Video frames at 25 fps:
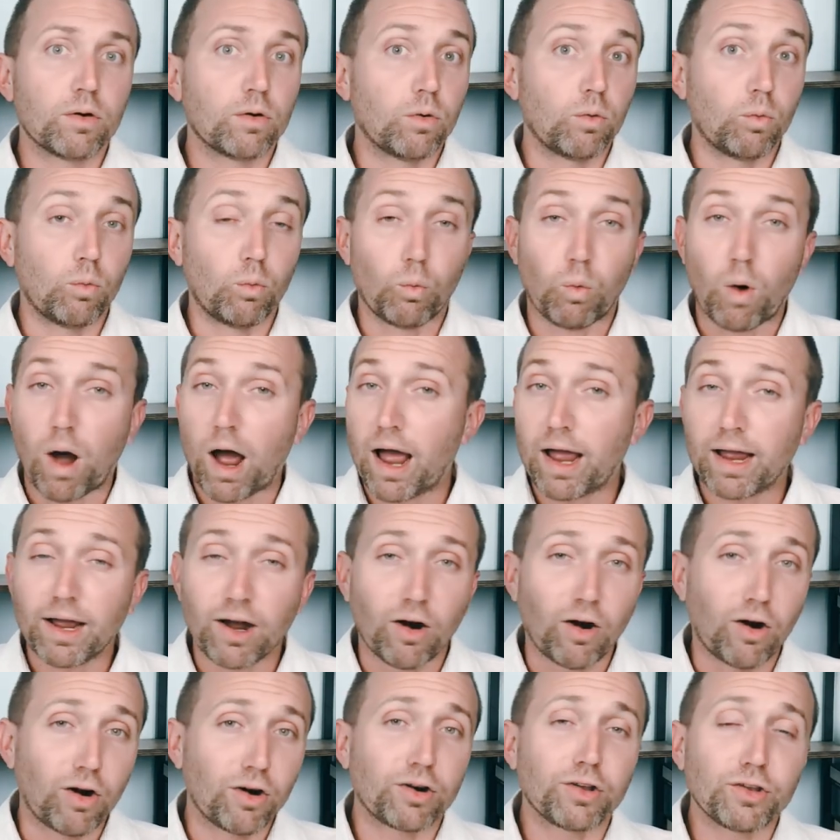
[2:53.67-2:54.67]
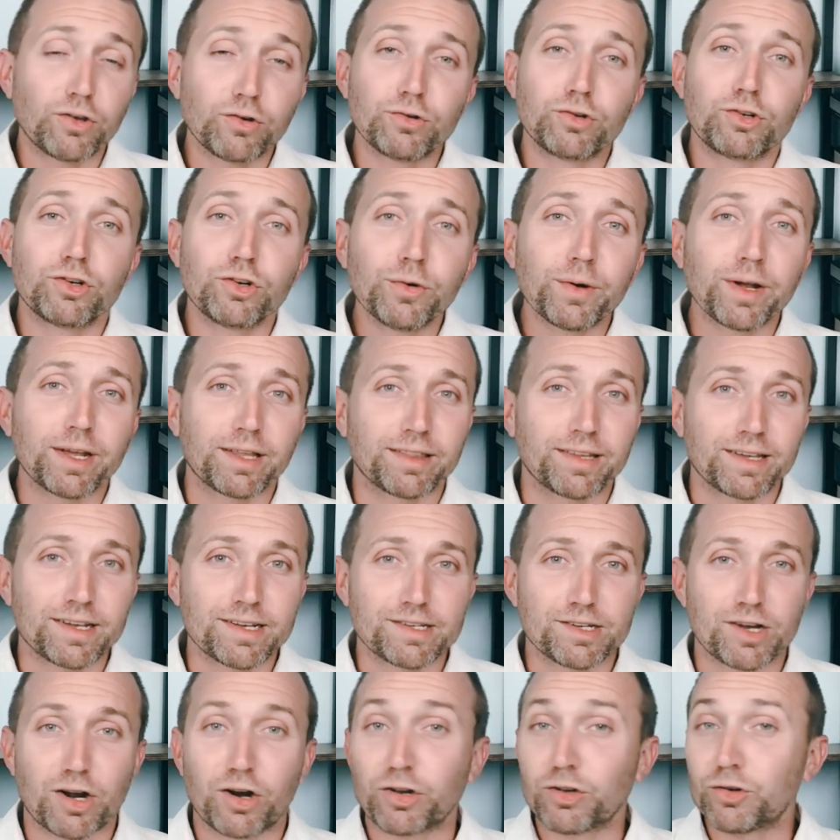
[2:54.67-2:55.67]
Why are you doing
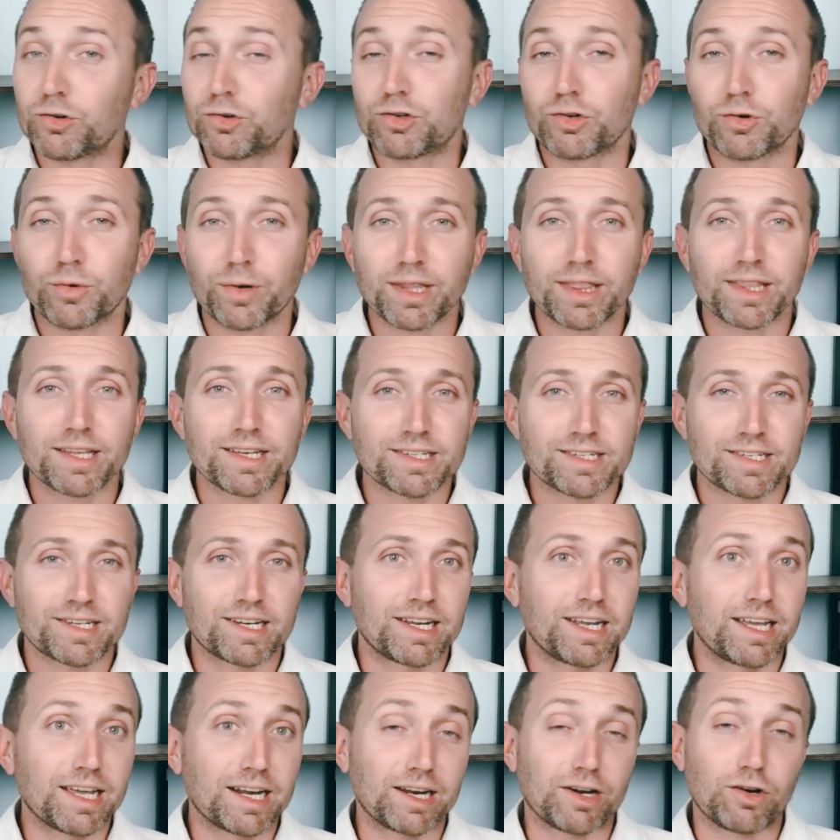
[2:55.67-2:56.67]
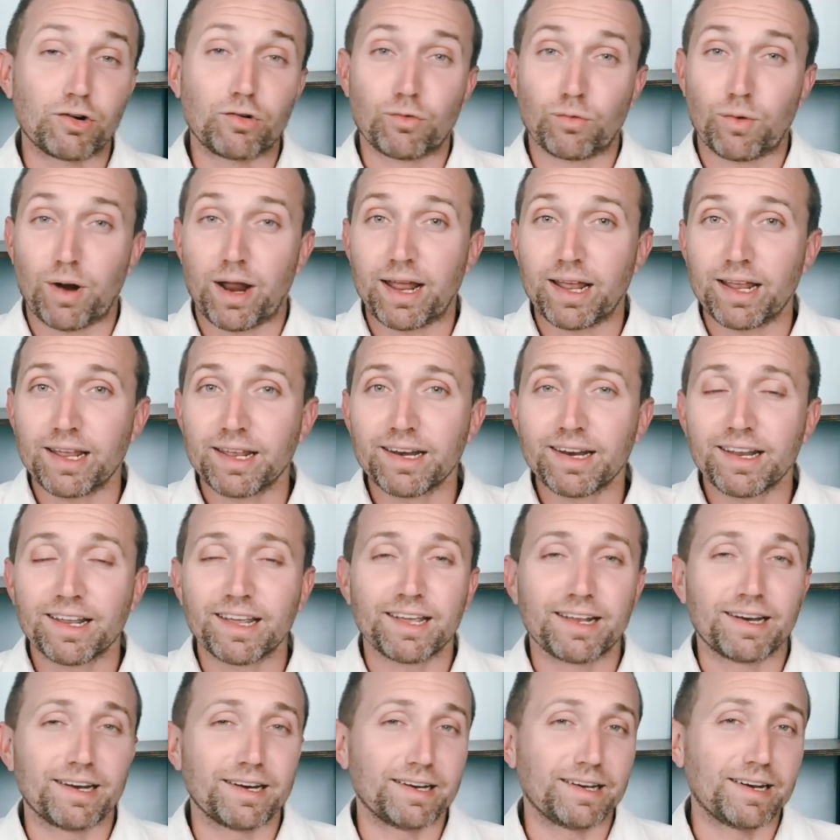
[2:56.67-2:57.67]
this? Are you doing this to get a grade
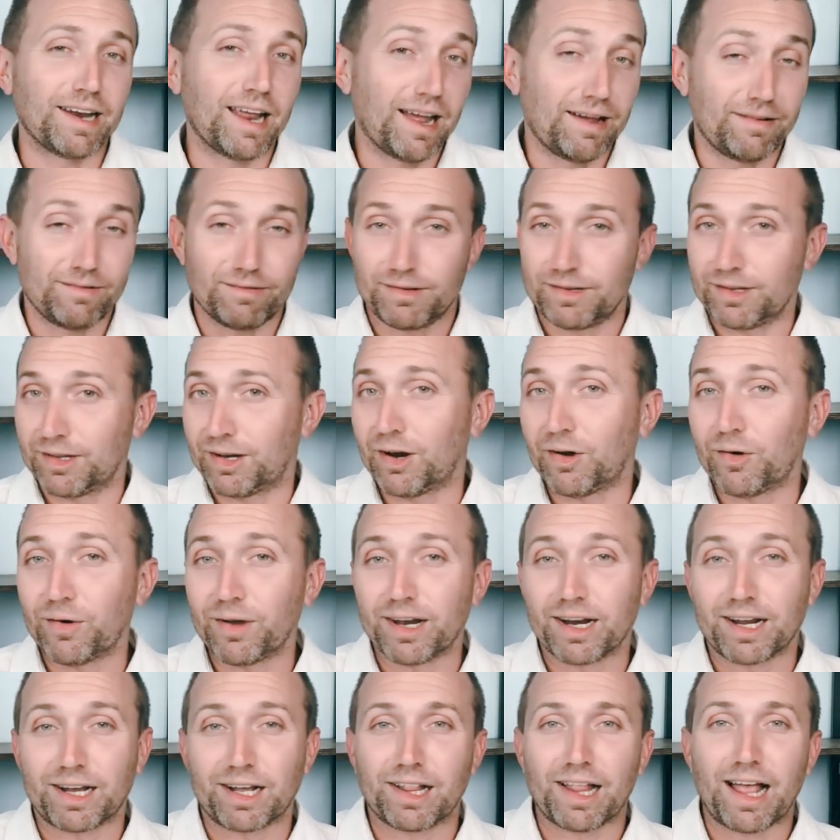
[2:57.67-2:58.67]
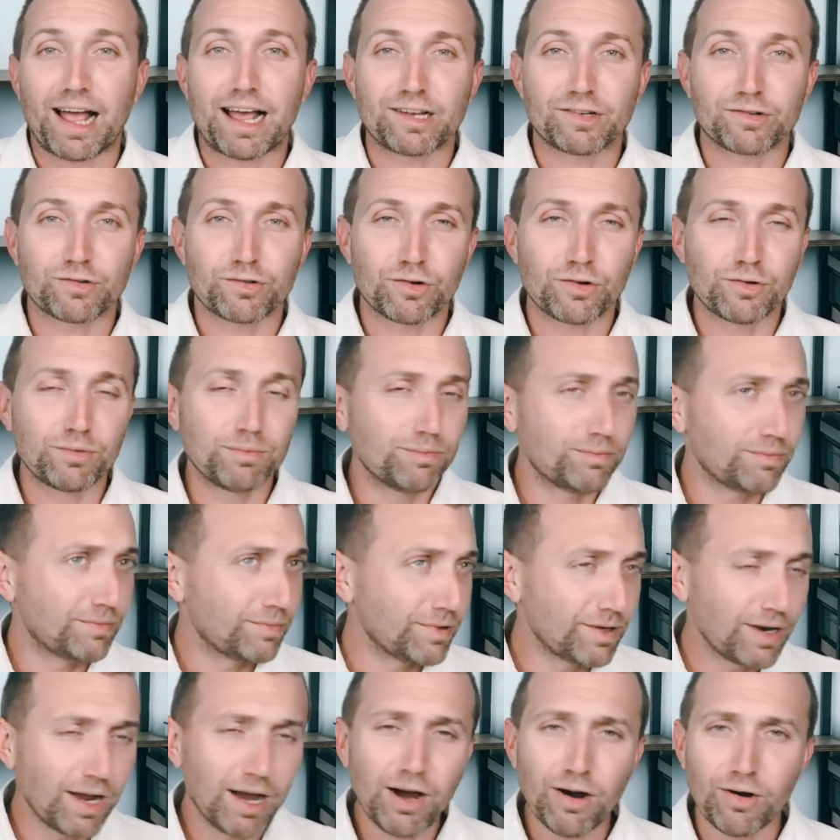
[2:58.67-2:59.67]
in a classroom?
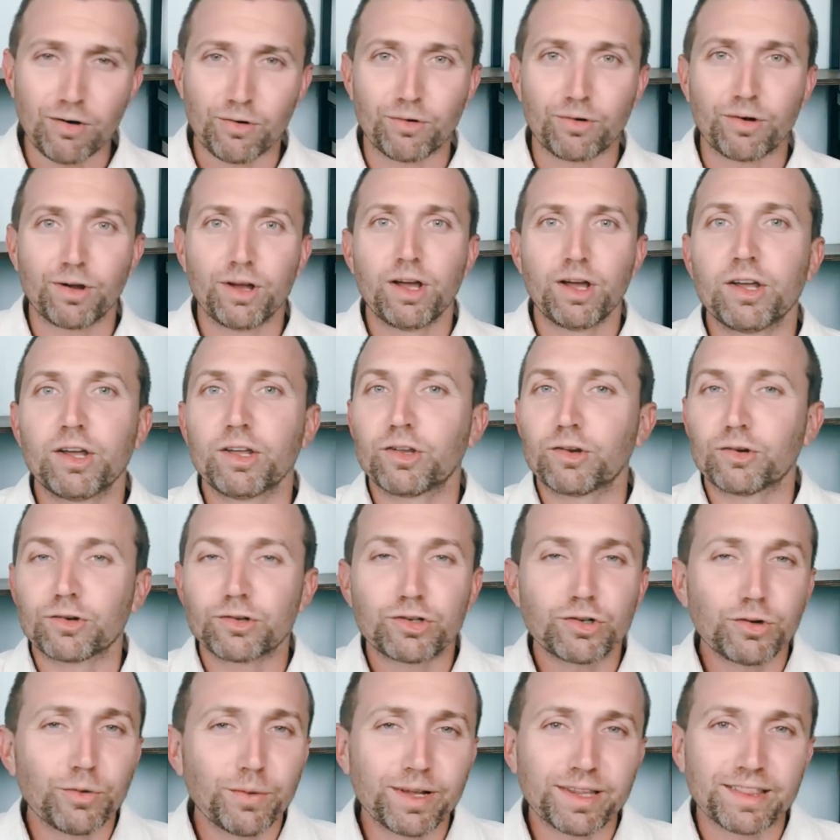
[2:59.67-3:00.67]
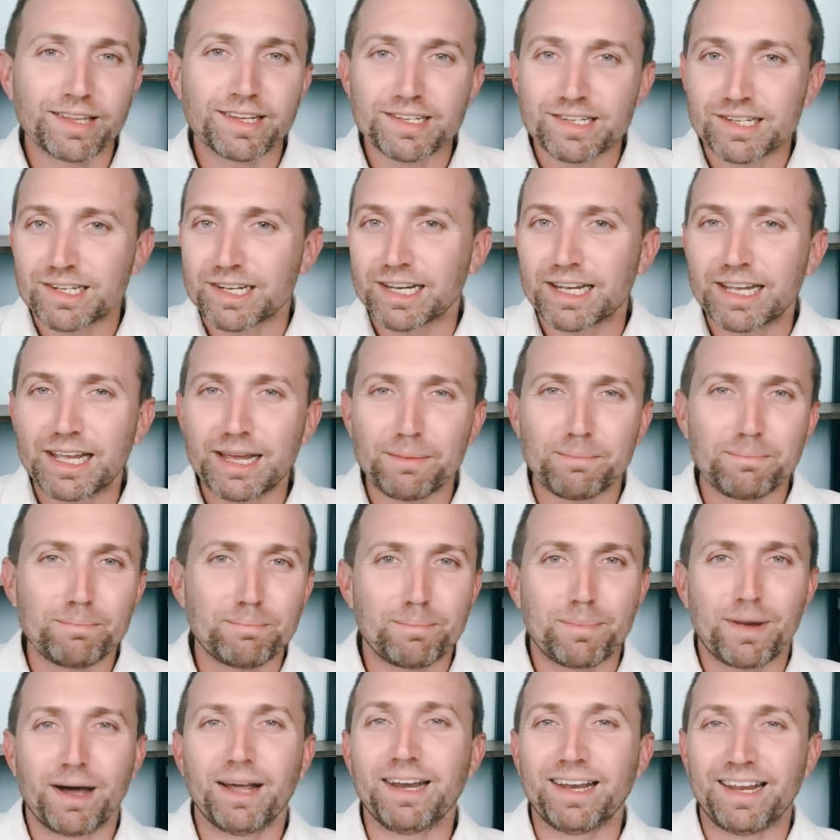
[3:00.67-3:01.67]
No, you're doing this to get
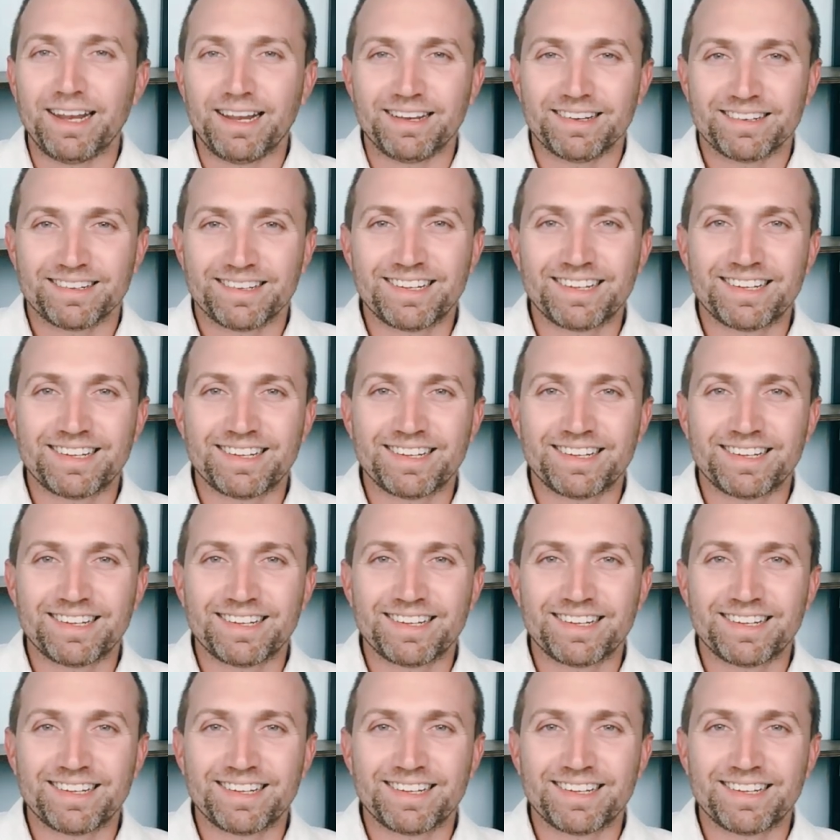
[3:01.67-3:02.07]
money.